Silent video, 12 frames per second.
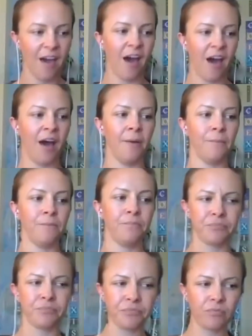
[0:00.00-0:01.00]
Um,
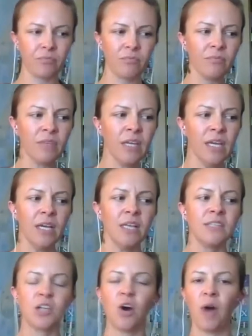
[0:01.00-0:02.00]

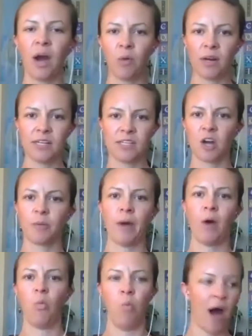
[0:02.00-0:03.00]
so I want to talk
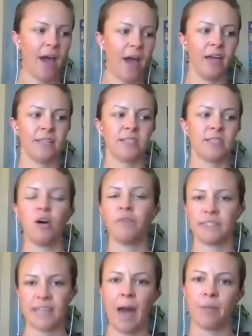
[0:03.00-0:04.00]
about why is all this
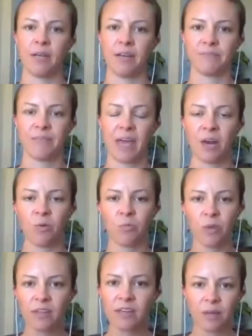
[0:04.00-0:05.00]
happening? And it
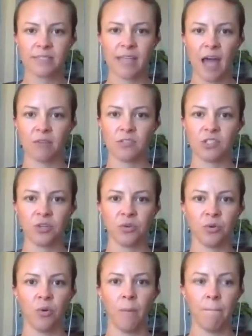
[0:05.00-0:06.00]
really comes down
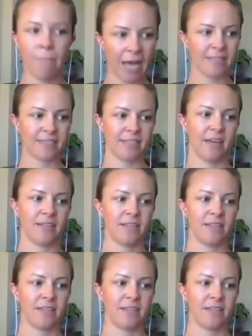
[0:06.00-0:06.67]
to mindset.